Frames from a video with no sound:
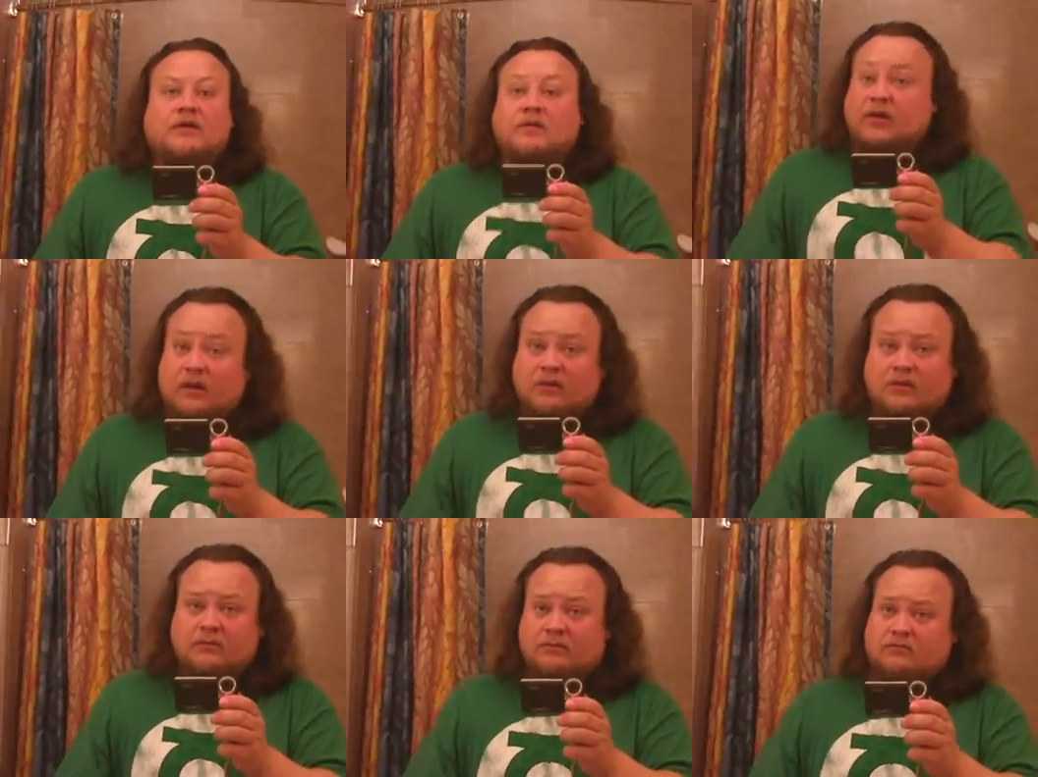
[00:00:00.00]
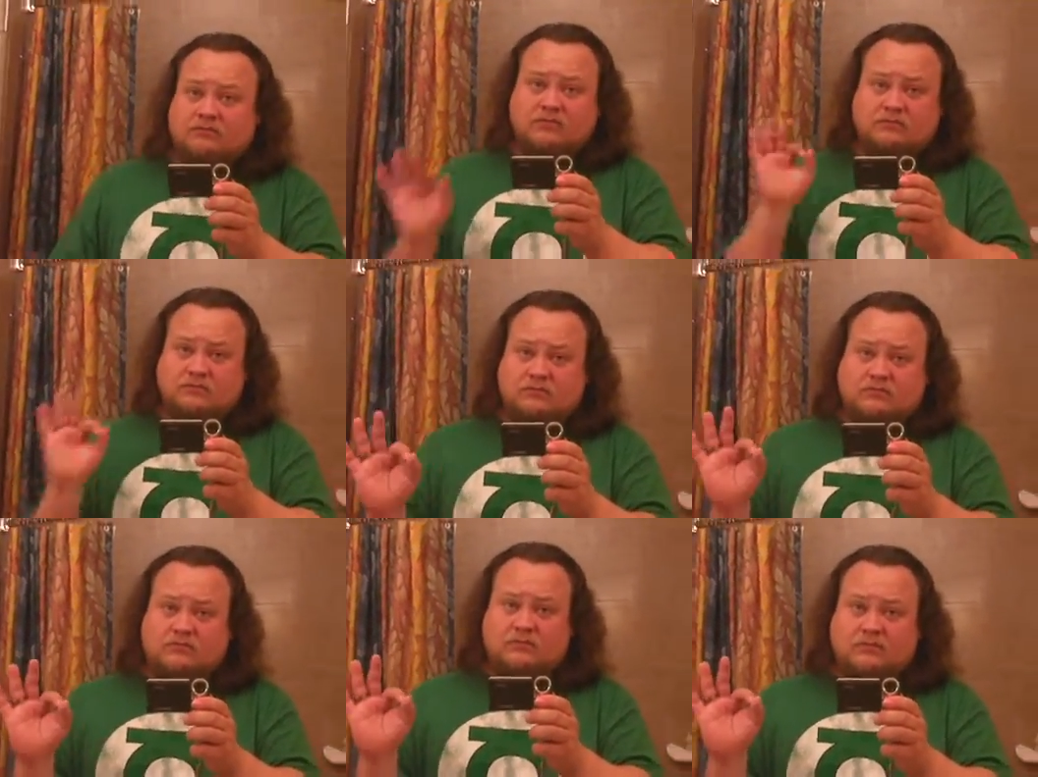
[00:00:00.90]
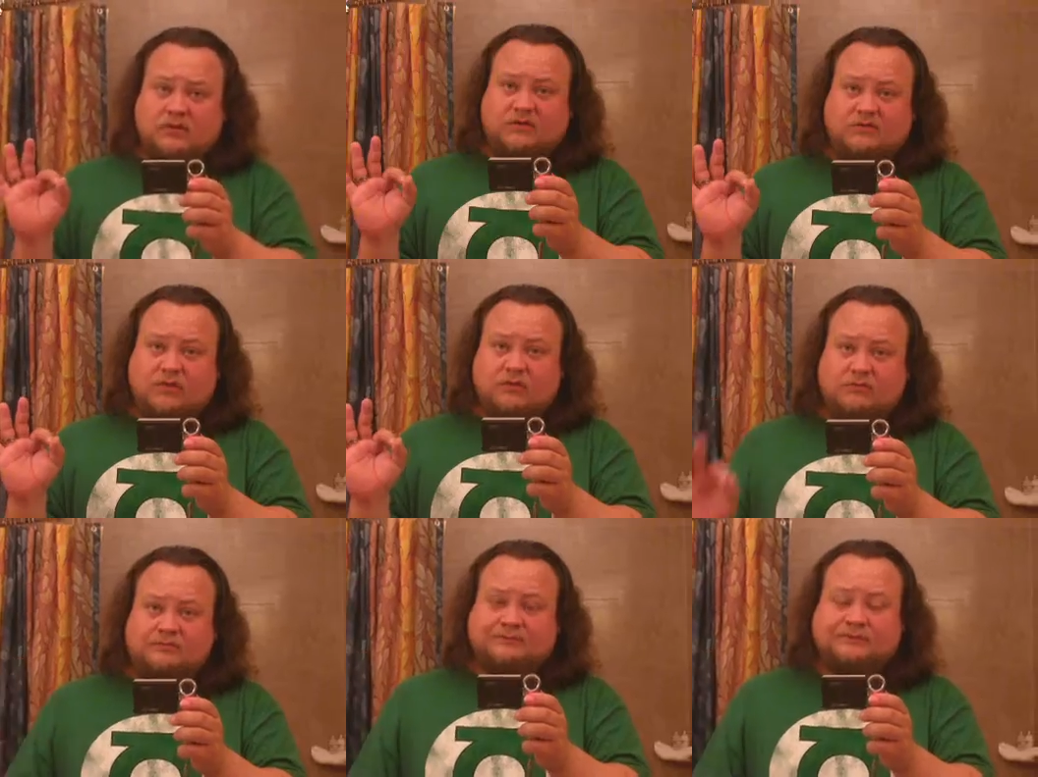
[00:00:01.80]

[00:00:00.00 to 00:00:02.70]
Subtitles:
But luckily, nothing's wrong.